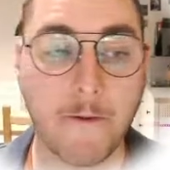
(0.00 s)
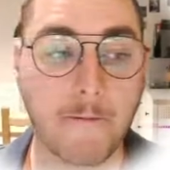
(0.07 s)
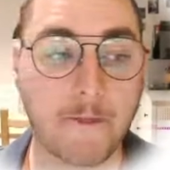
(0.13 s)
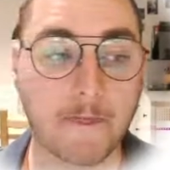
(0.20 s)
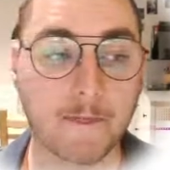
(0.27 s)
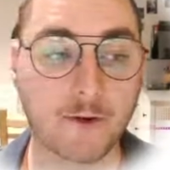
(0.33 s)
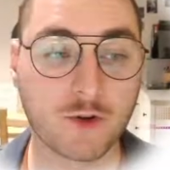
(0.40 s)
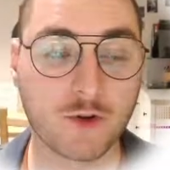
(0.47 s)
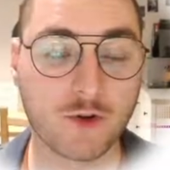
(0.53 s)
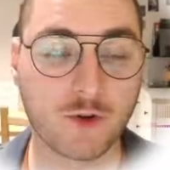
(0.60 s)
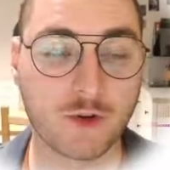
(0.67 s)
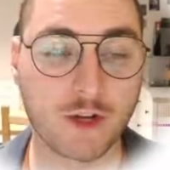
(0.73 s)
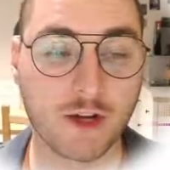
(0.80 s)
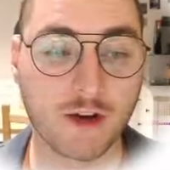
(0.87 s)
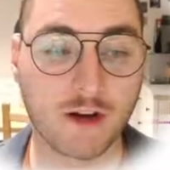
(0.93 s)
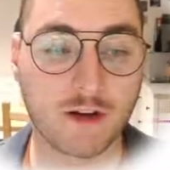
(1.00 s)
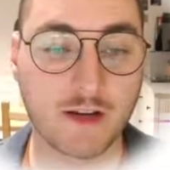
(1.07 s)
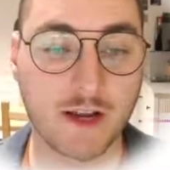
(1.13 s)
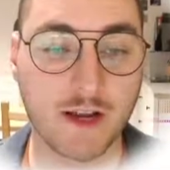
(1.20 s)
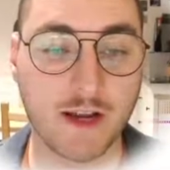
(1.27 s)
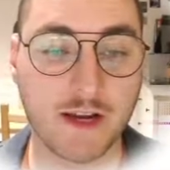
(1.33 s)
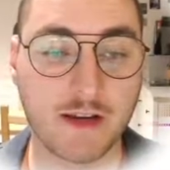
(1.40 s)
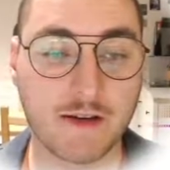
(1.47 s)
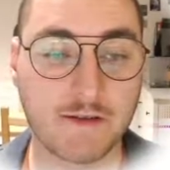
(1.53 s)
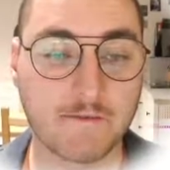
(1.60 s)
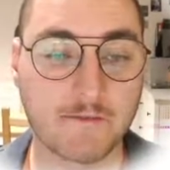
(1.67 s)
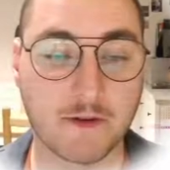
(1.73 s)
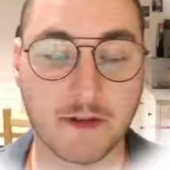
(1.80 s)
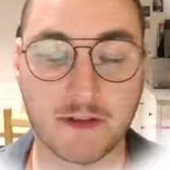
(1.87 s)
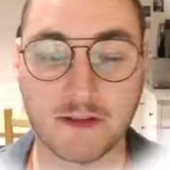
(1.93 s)
non-coding RNA
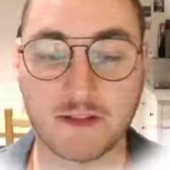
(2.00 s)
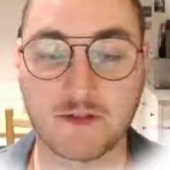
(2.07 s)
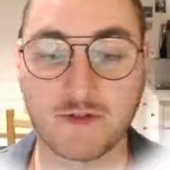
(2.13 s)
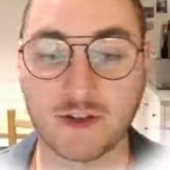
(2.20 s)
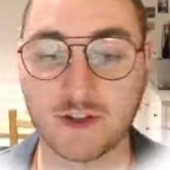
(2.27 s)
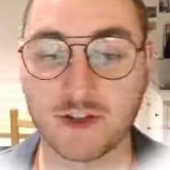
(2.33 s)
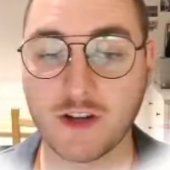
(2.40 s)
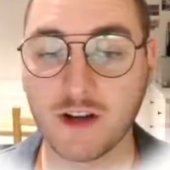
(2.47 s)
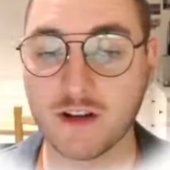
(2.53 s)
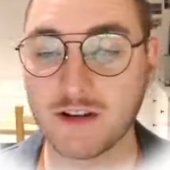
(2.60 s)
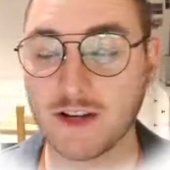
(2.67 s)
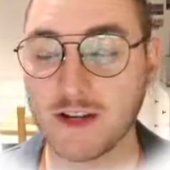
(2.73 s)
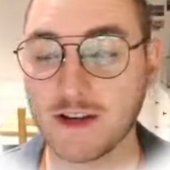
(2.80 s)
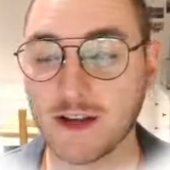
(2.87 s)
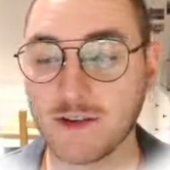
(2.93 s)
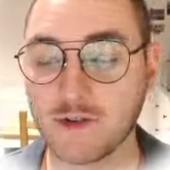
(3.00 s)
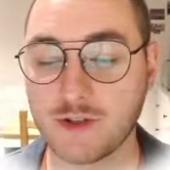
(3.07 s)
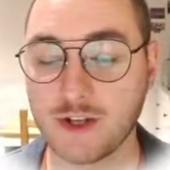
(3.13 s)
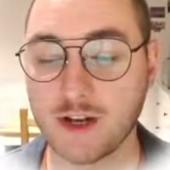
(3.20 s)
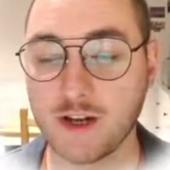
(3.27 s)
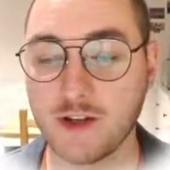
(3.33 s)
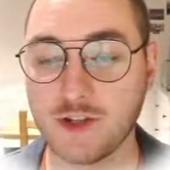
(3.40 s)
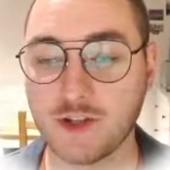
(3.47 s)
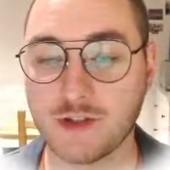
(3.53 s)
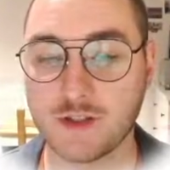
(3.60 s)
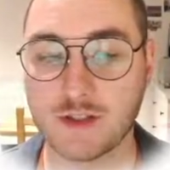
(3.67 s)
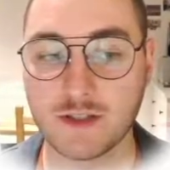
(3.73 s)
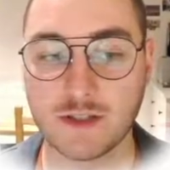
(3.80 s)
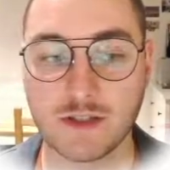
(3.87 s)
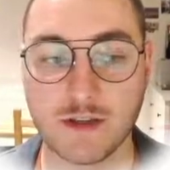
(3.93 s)
and structured RNA
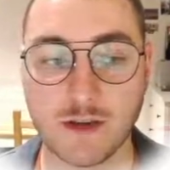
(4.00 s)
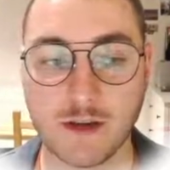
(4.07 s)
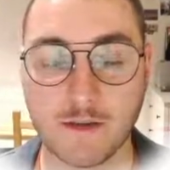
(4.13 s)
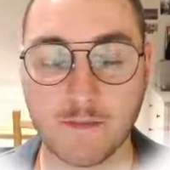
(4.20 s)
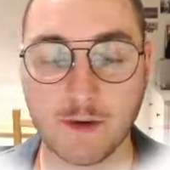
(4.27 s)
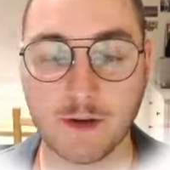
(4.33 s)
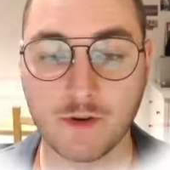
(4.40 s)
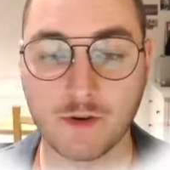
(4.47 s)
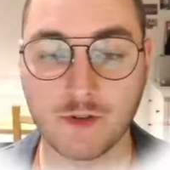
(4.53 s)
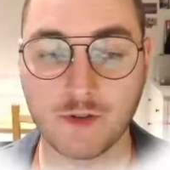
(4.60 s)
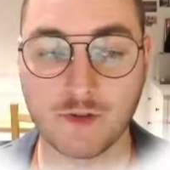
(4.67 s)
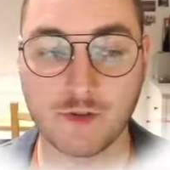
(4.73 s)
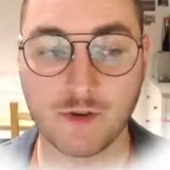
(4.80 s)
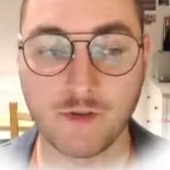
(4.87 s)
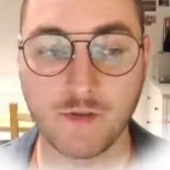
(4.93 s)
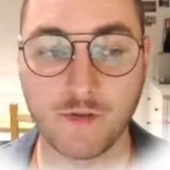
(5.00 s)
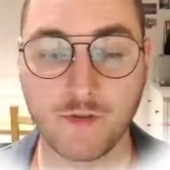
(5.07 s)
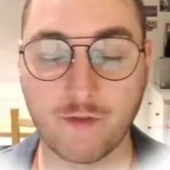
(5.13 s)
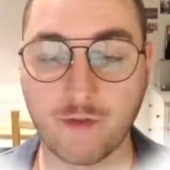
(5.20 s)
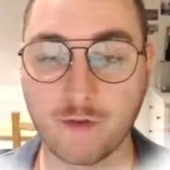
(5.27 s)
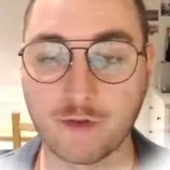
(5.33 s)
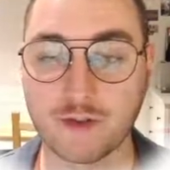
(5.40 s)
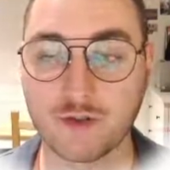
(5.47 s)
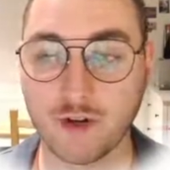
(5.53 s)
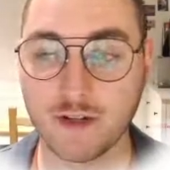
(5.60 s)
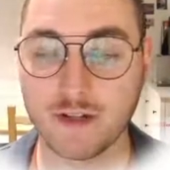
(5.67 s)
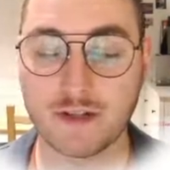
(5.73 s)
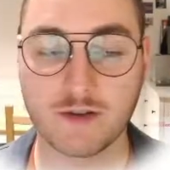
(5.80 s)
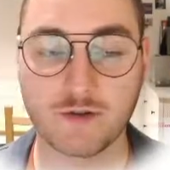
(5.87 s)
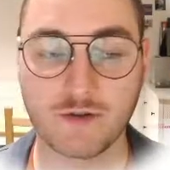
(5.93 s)
annotations, but also full
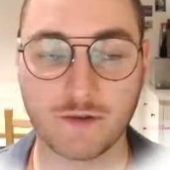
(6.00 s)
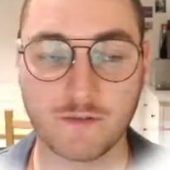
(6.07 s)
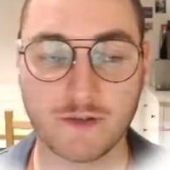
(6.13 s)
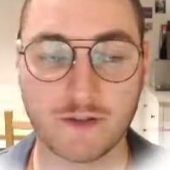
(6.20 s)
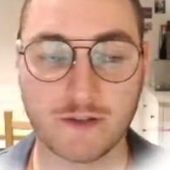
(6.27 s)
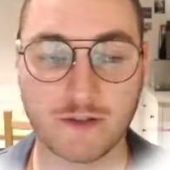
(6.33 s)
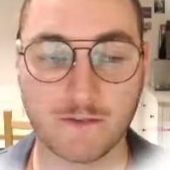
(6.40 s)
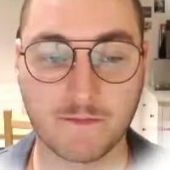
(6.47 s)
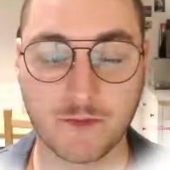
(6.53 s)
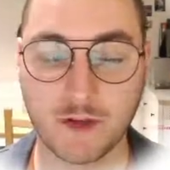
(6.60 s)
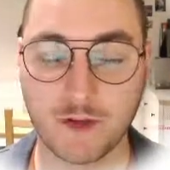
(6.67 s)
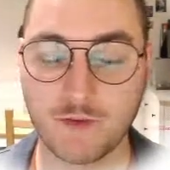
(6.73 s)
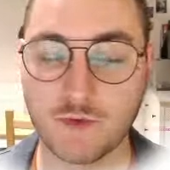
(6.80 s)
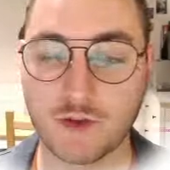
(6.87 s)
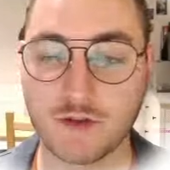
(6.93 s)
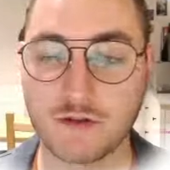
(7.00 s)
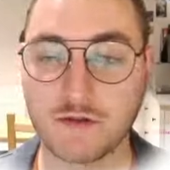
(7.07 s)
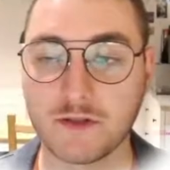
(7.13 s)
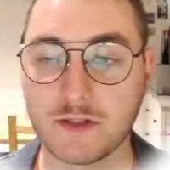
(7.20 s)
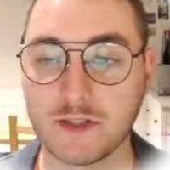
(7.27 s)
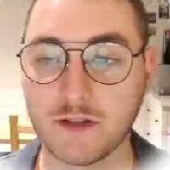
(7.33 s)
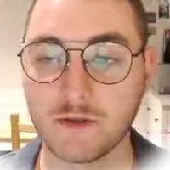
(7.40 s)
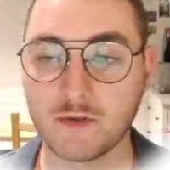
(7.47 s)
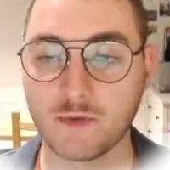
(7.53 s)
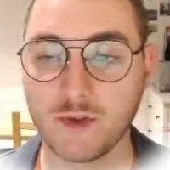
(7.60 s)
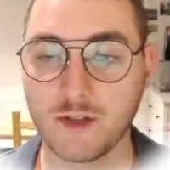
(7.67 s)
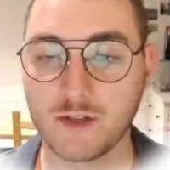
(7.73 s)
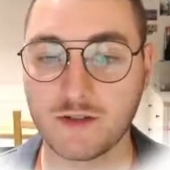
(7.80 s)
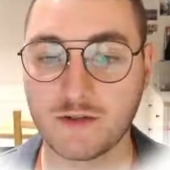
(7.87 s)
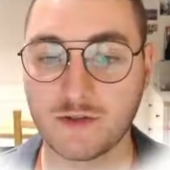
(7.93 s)
transcripts in one single
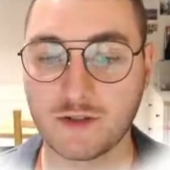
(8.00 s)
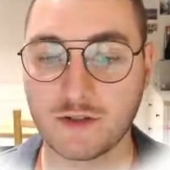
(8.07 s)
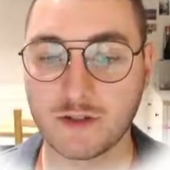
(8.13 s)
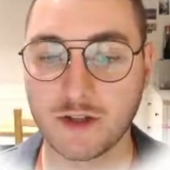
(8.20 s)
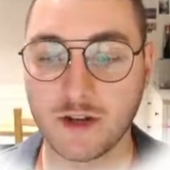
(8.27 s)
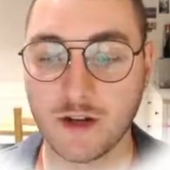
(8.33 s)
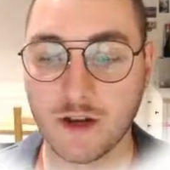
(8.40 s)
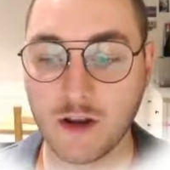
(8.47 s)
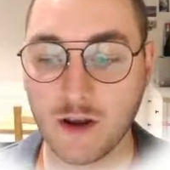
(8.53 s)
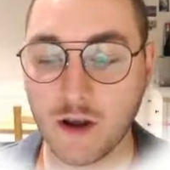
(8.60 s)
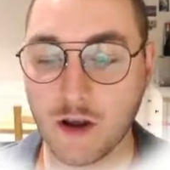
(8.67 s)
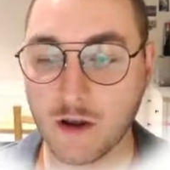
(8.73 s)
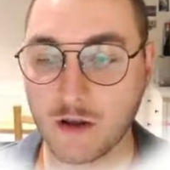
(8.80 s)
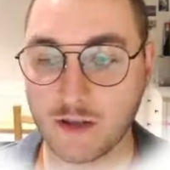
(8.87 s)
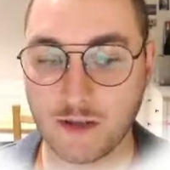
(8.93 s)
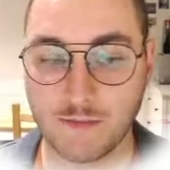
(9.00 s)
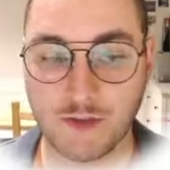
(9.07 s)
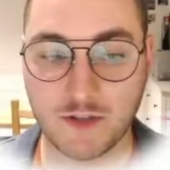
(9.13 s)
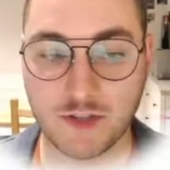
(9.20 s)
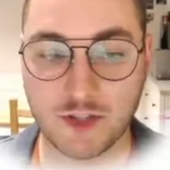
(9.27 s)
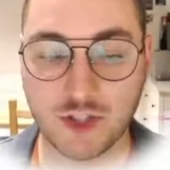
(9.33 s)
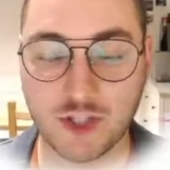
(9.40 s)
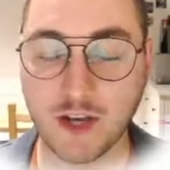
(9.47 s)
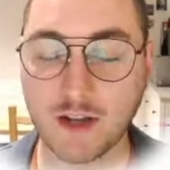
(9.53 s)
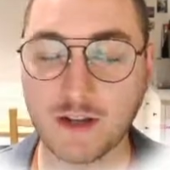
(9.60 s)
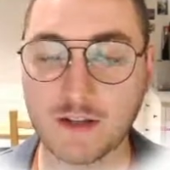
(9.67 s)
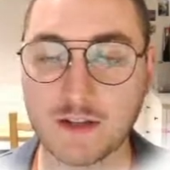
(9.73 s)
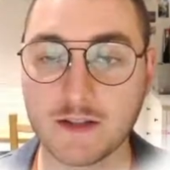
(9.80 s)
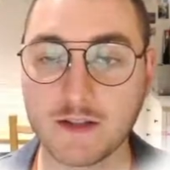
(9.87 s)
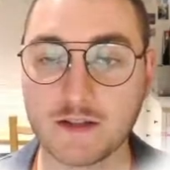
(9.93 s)
resource. The
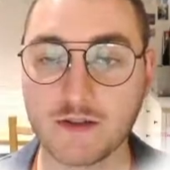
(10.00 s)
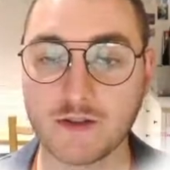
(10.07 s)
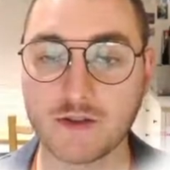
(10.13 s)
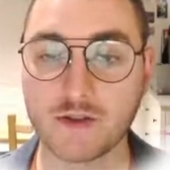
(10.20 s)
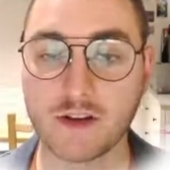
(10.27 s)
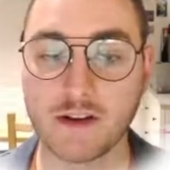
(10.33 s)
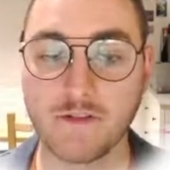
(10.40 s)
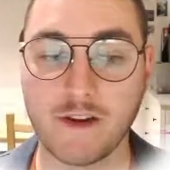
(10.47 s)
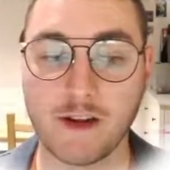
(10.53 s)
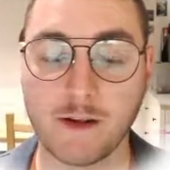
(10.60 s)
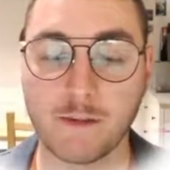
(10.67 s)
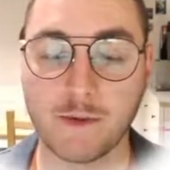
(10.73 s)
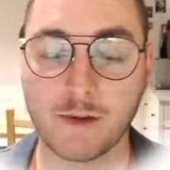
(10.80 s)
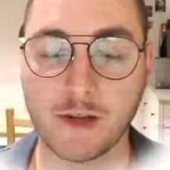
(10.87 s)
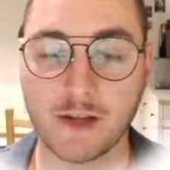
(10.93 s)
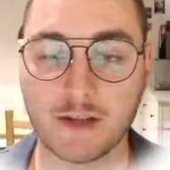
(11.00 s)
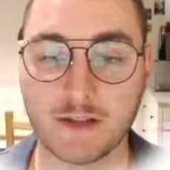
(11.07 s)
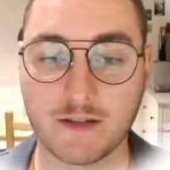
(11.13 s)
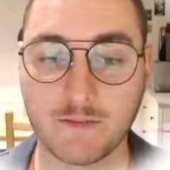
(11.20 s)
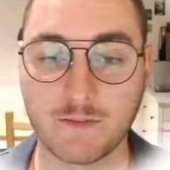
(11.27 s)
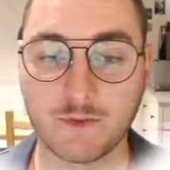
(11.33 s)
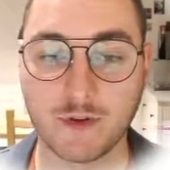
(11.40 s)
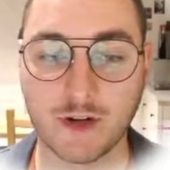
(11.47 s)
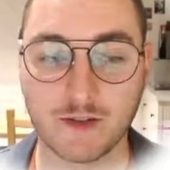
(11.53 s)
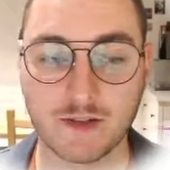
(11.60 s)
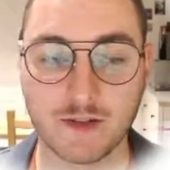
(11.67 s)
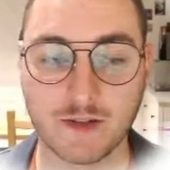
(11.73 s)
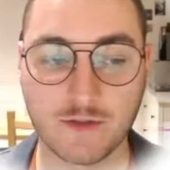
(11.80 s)
BSGatlas is also available as a browser,